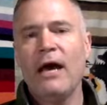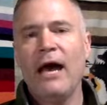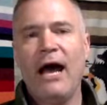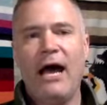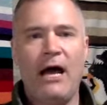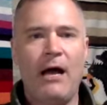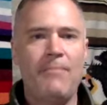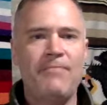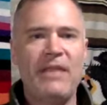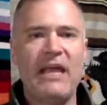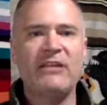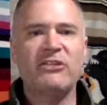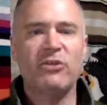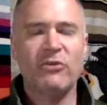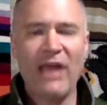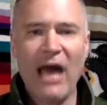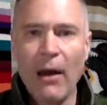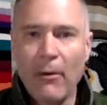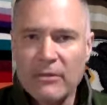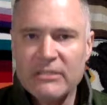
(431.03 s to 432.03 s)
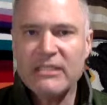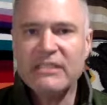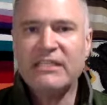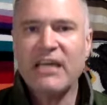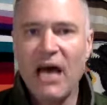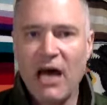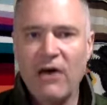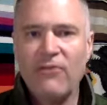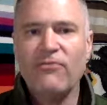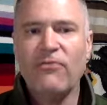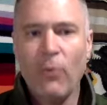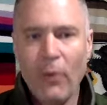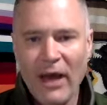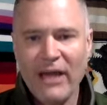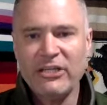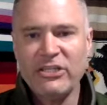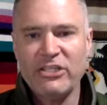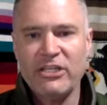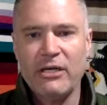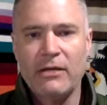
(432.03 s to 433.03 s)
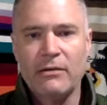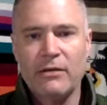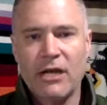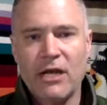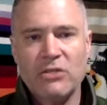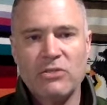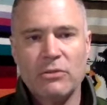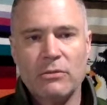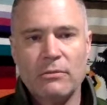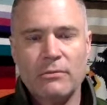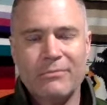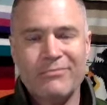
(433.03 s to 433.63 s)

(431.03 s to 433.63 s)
And so that was a tough question because